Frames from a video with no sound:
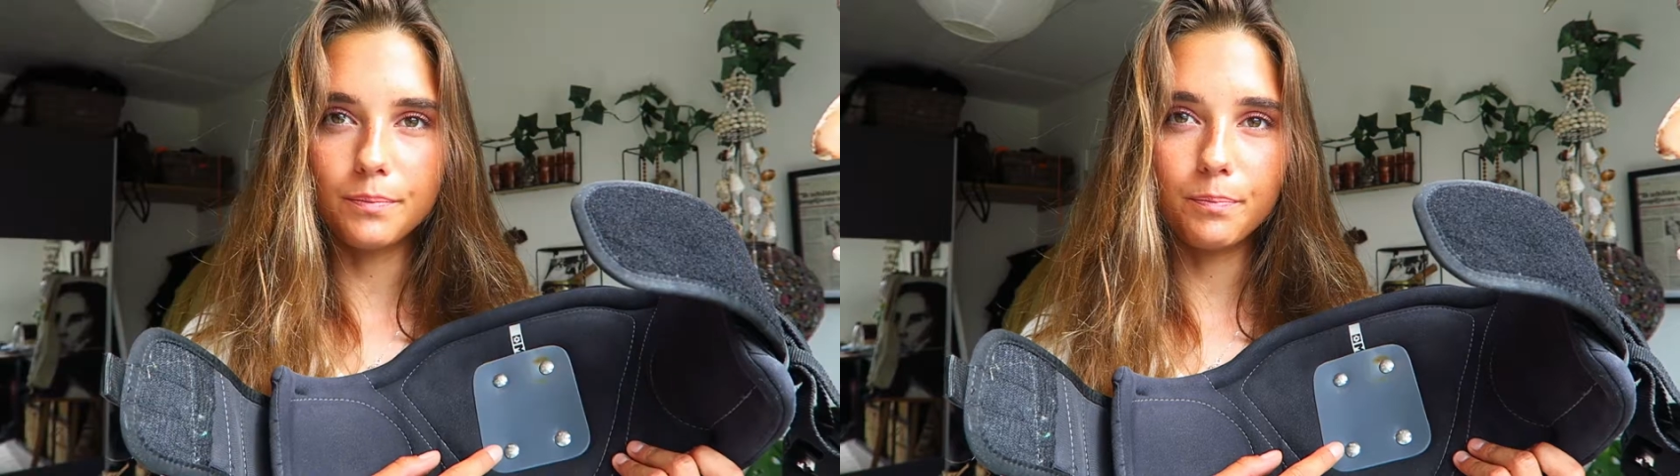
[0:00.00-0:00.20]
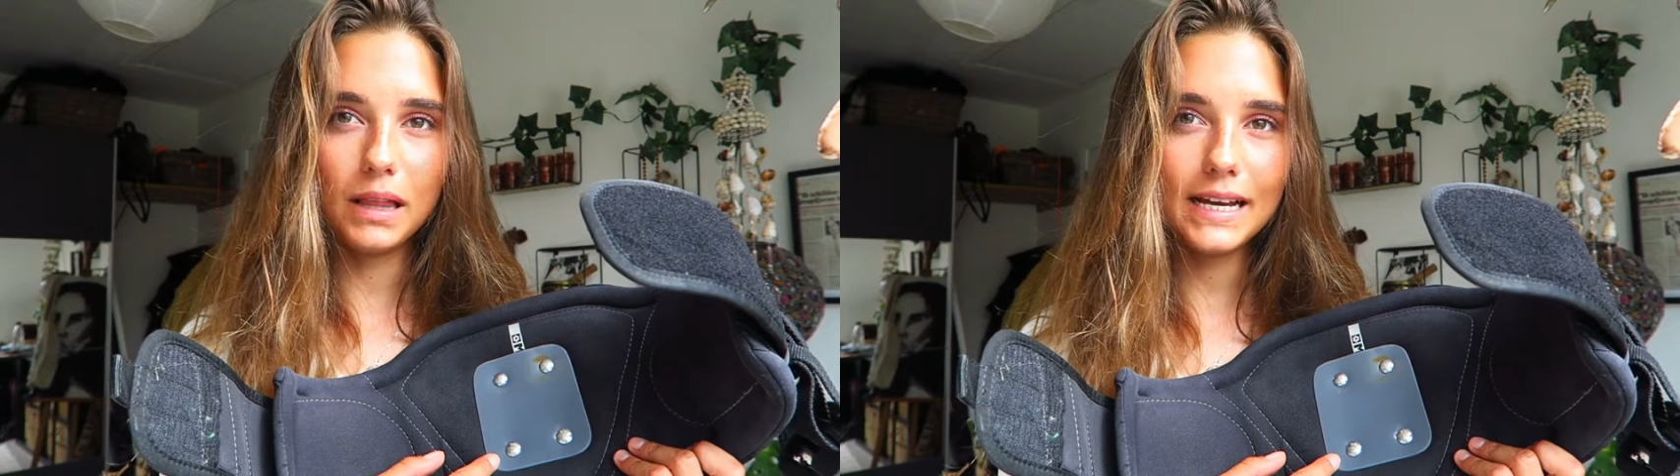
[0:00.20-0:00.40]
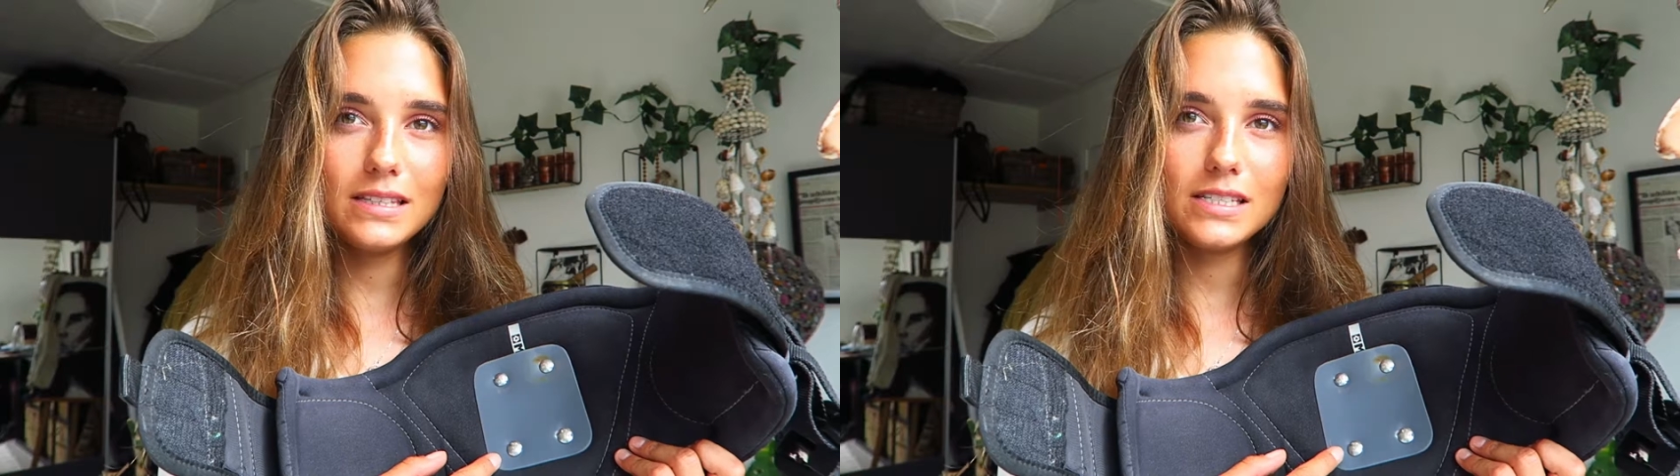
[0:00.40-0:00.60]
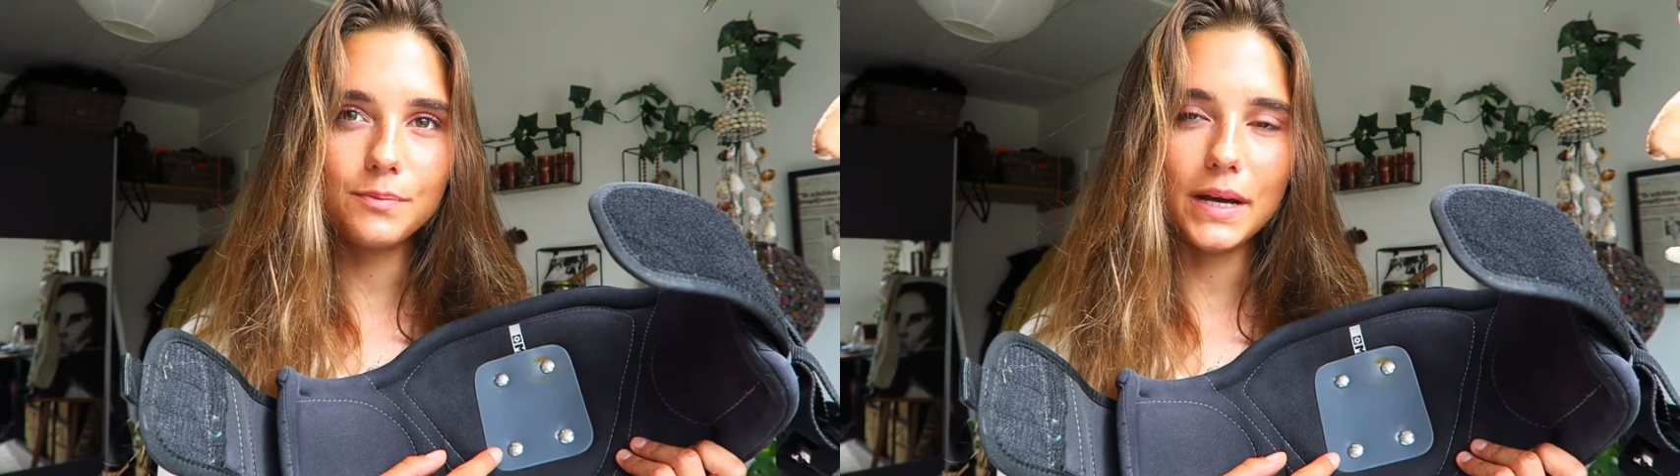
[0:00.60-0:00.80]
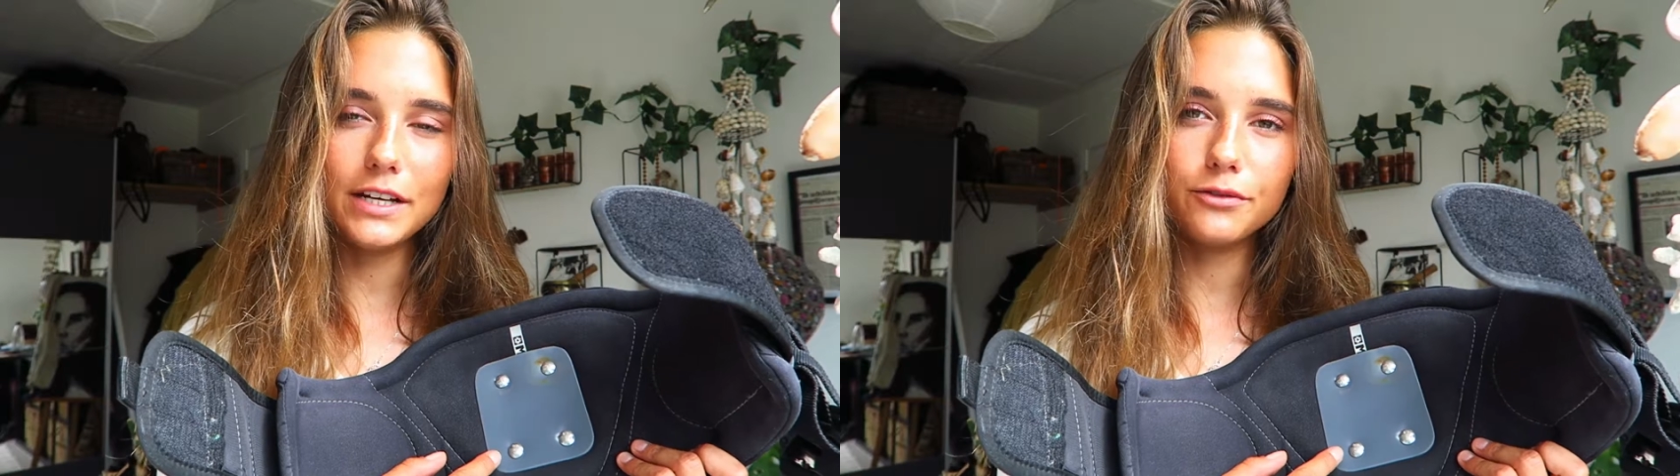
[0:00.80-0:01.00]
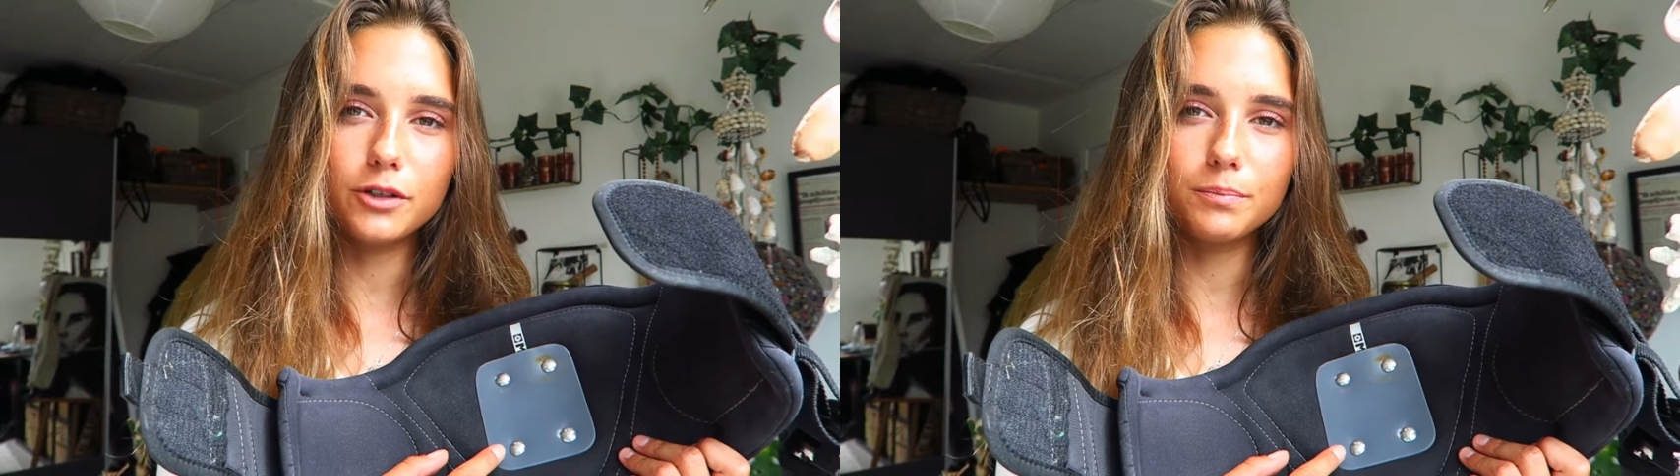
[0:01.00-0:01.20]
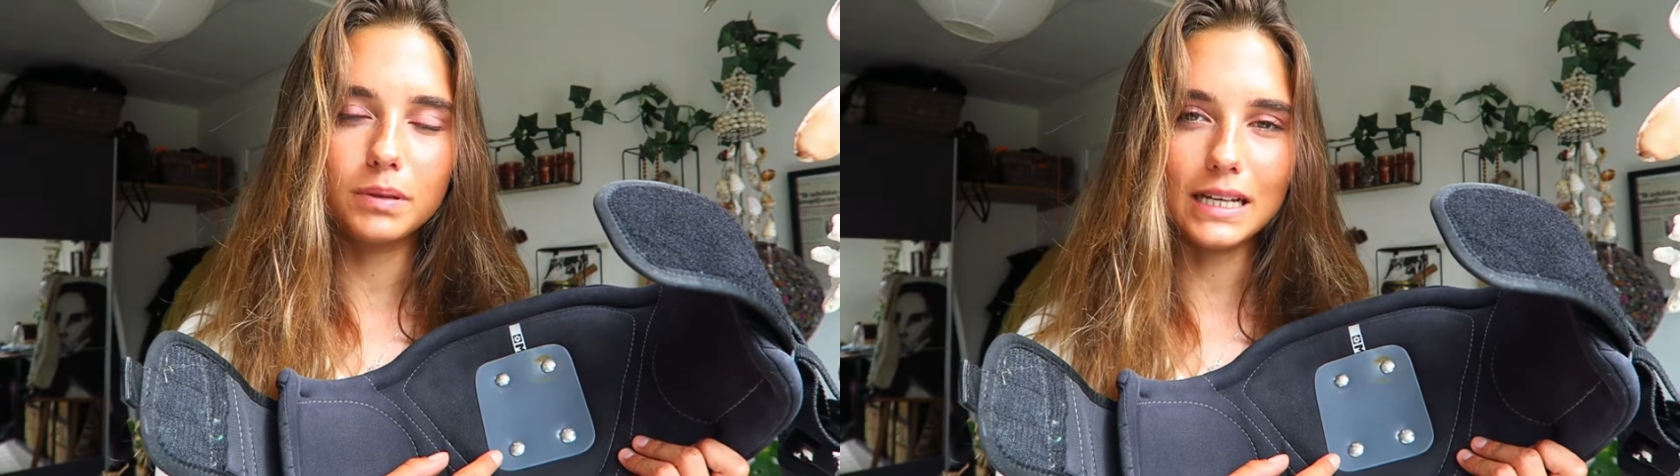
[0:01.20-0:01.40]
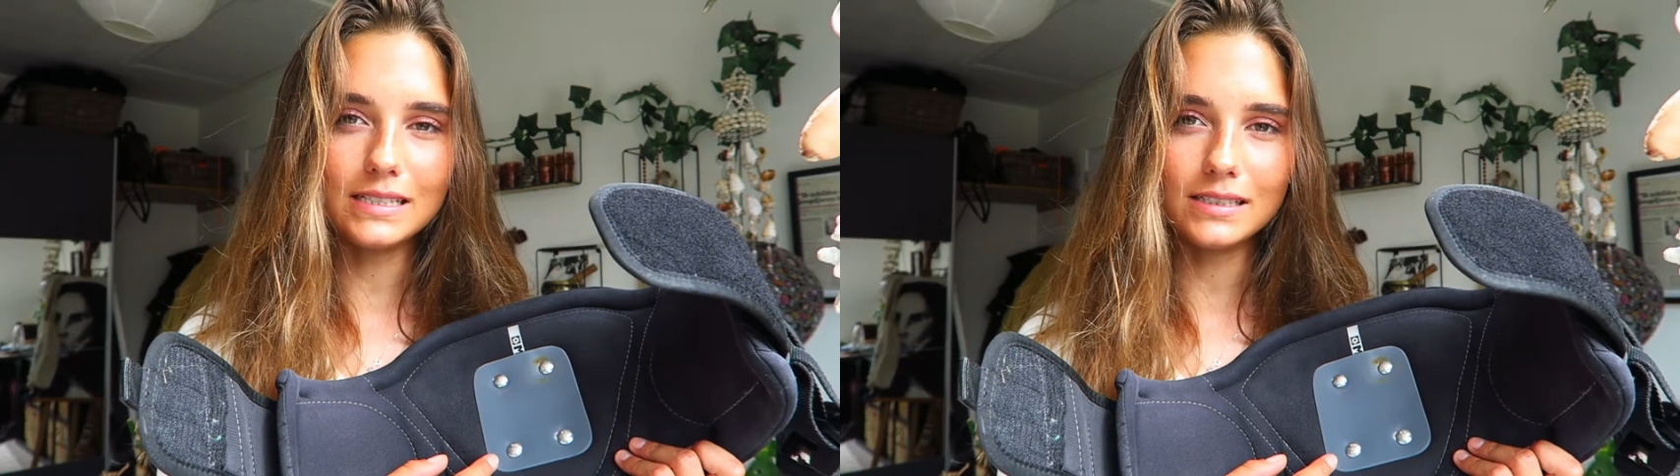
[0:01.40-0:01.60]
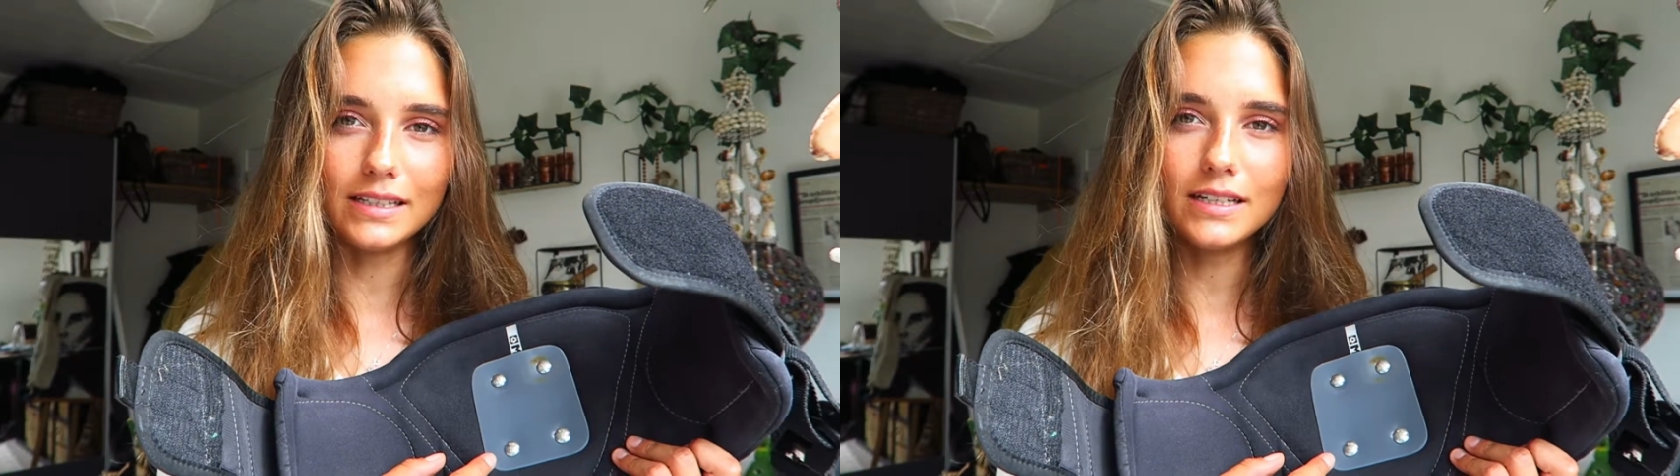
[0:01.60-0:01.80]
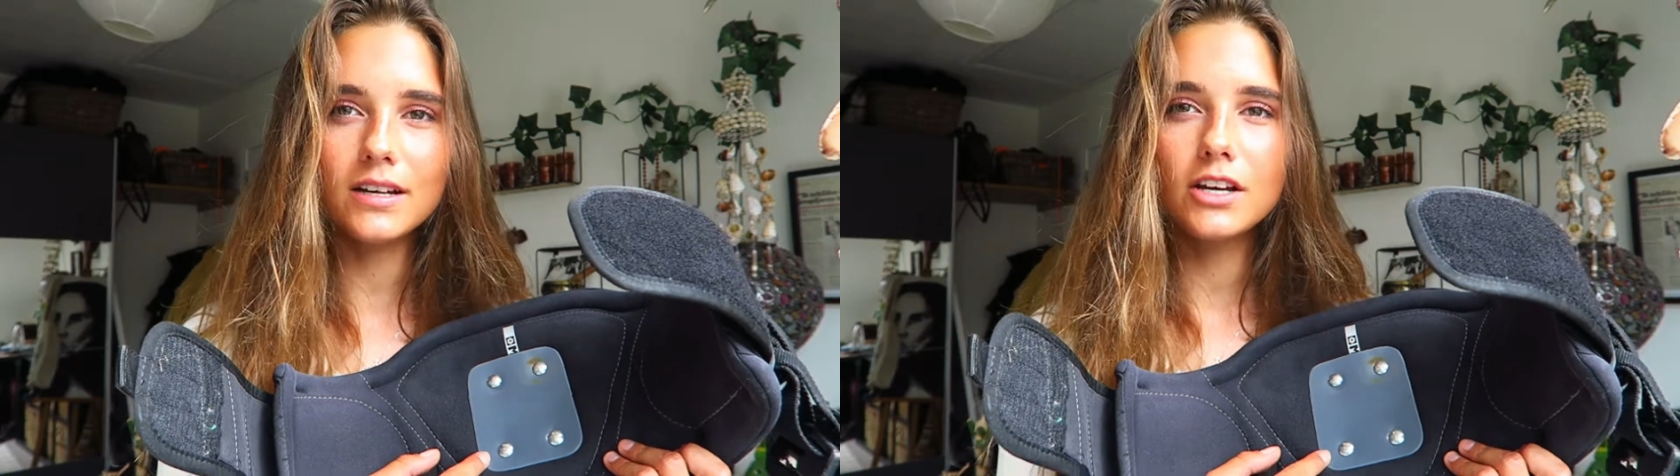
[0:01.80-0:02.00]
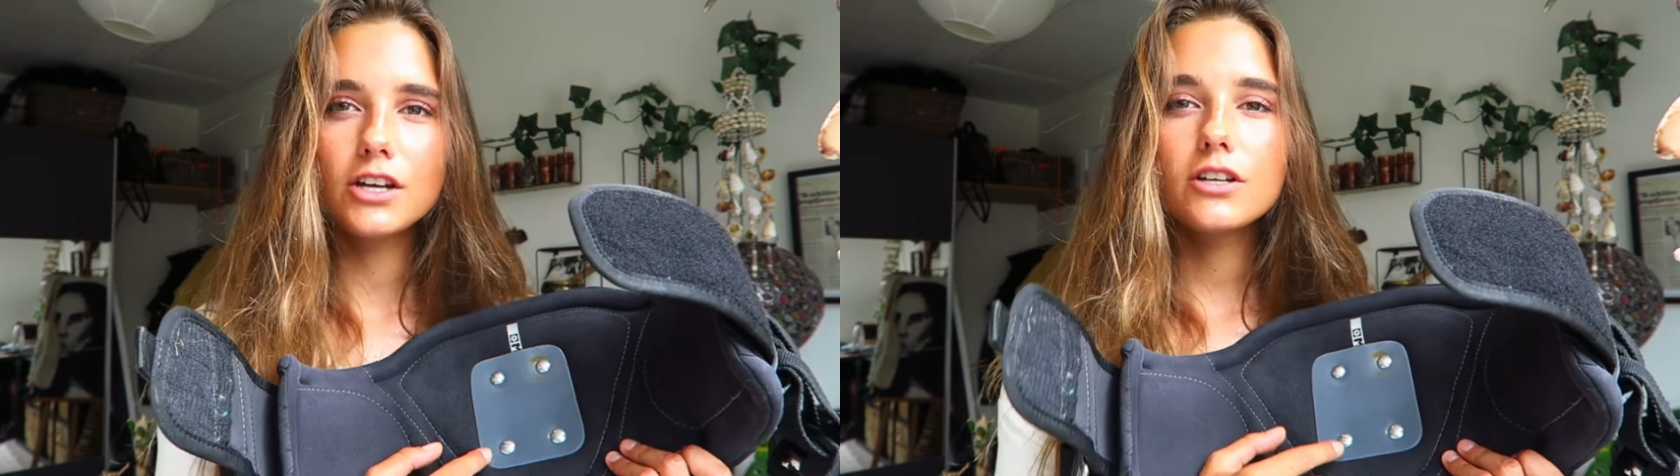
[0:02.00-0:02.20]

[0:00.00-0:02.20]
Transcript: plate is made from plastic,